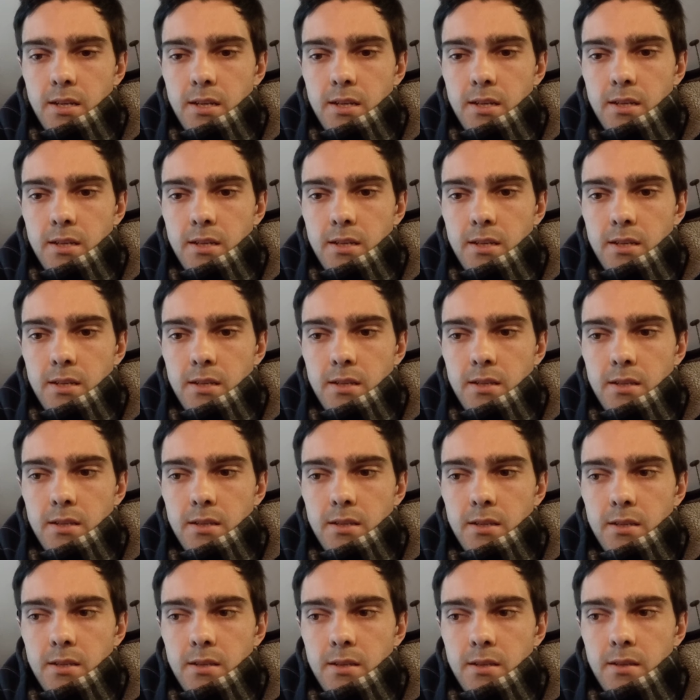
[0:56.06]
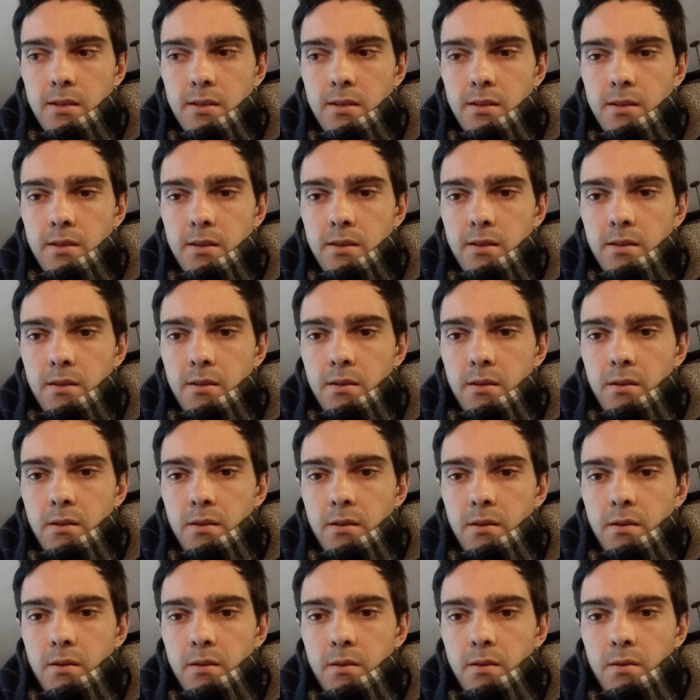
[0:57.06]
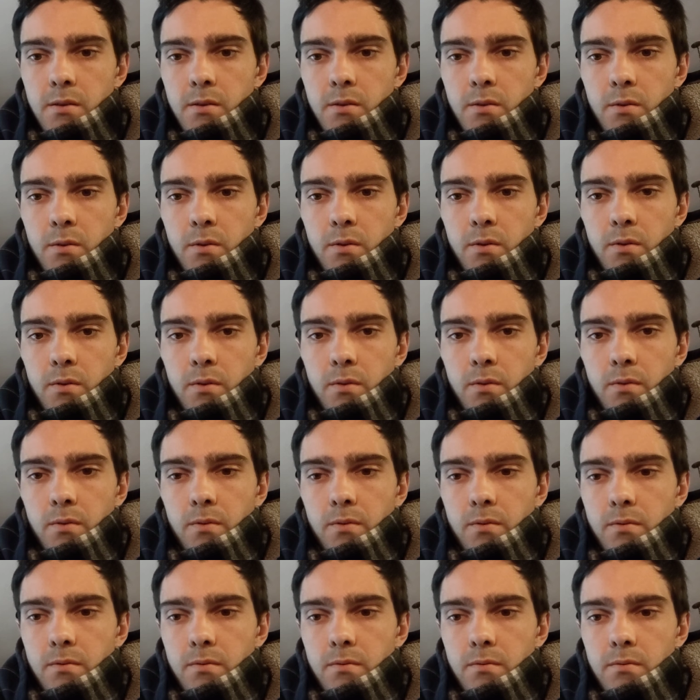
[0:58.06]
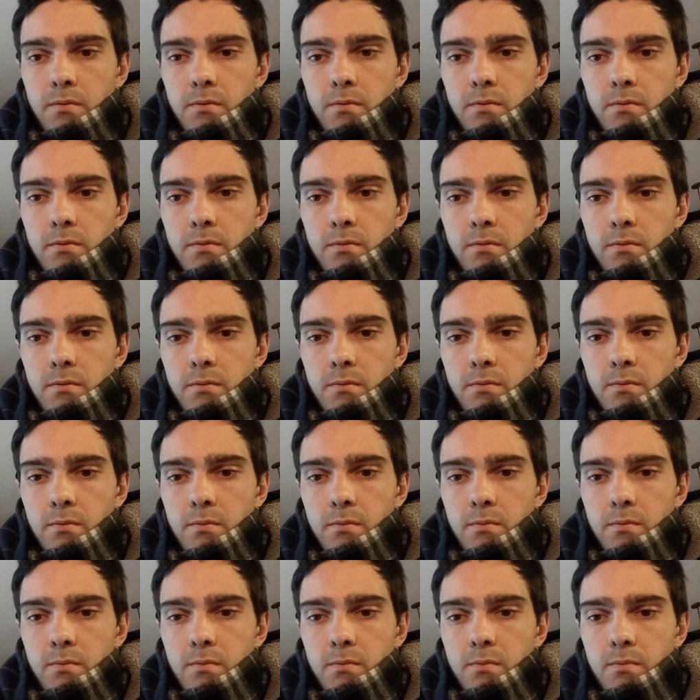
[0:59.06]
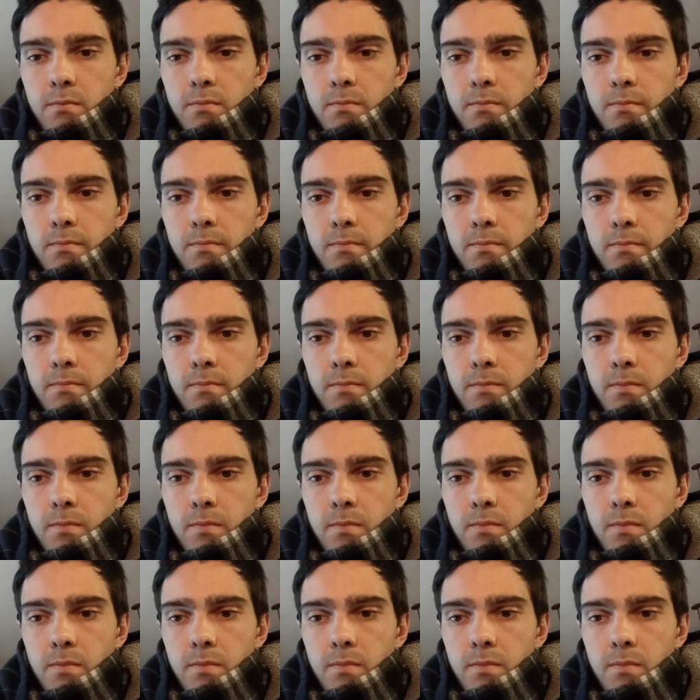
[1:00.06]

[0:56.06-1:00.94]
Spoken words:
Nothing is said.